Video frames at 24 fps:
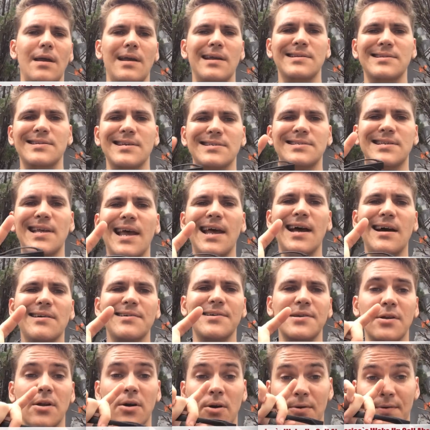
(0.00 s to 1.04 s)
and just how,
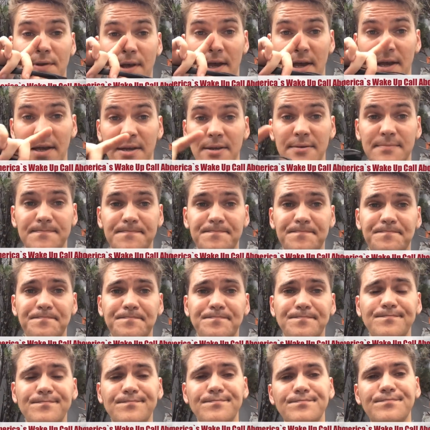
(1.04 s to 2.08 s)
you know, they
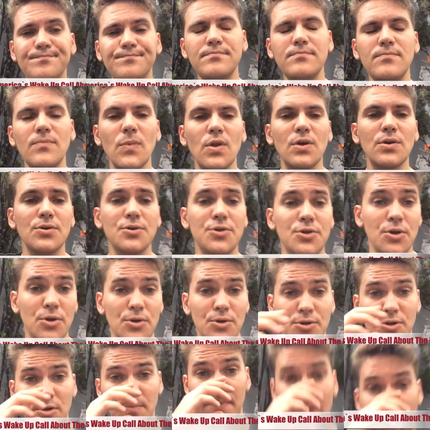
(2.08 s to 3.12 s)

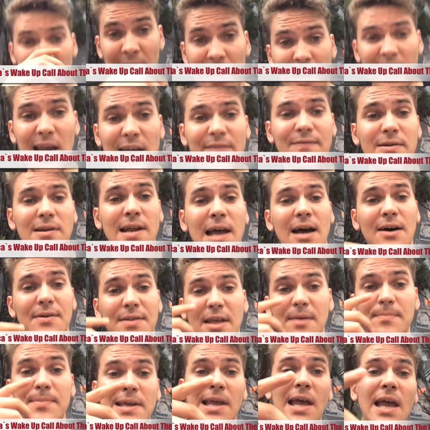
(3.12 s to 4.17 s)
choose to behave and how
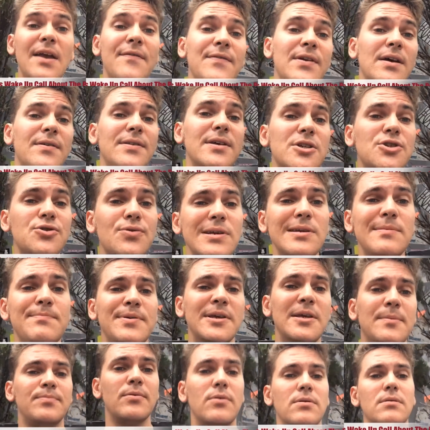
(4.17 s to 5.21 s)
they behave and how they treat
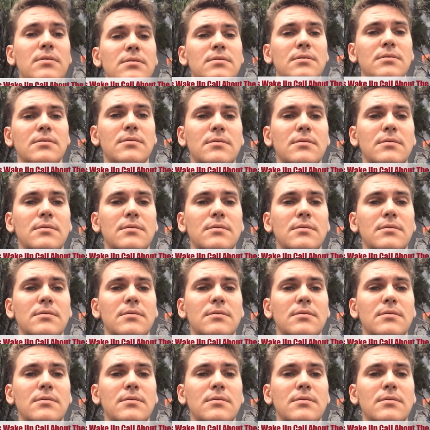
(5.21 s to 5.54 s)
people.